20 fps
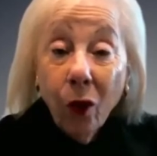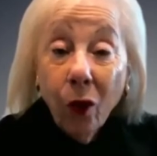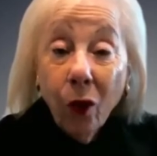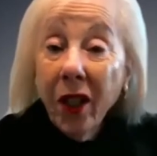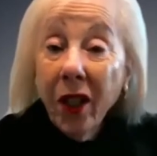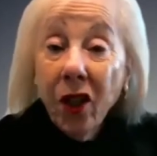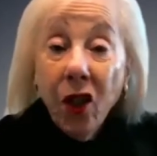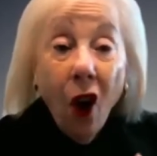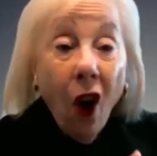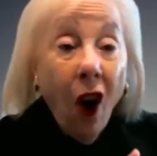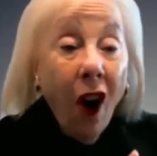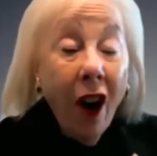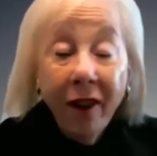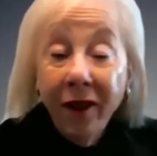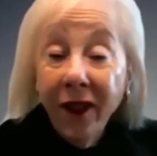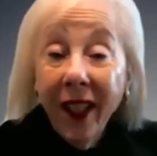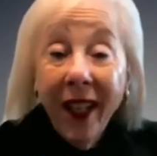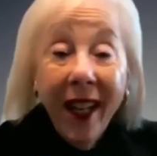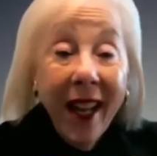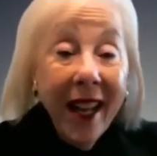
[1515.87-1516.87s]
which
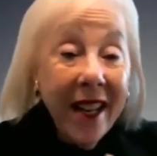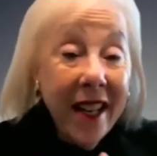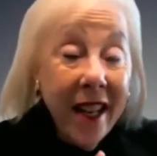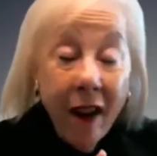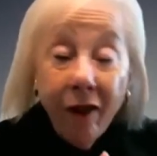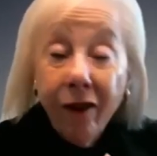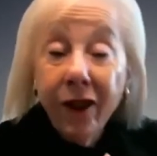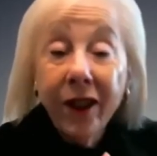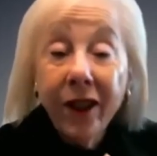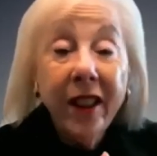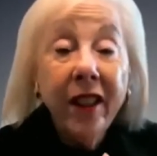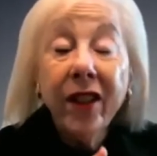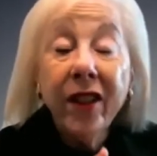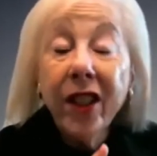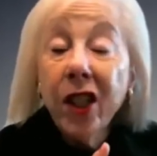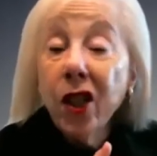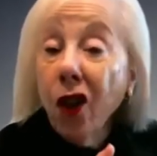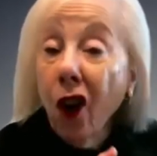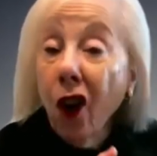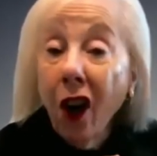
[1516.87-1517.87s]
often had never
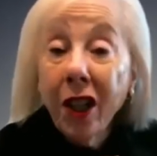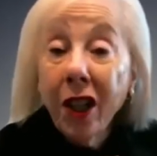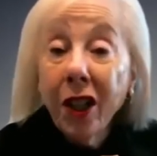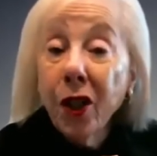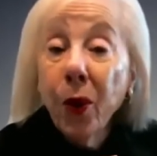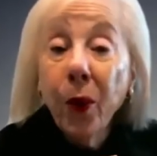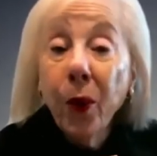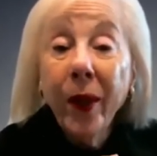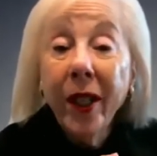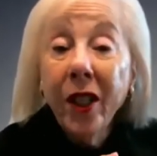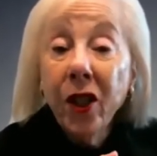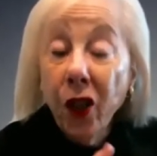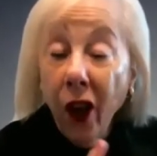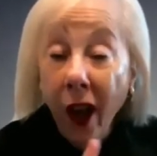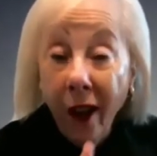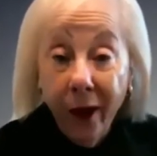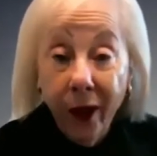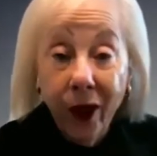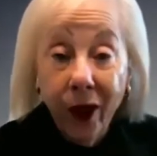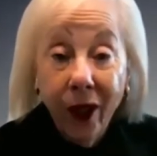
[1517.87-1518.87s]
even talked to each
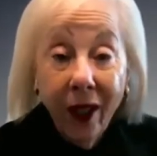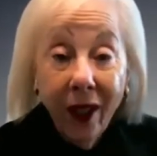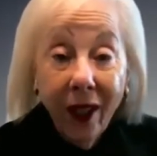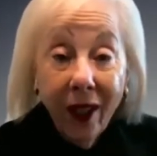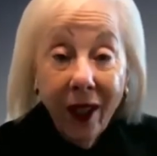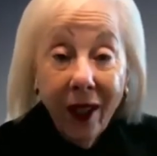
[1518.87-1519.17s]
other,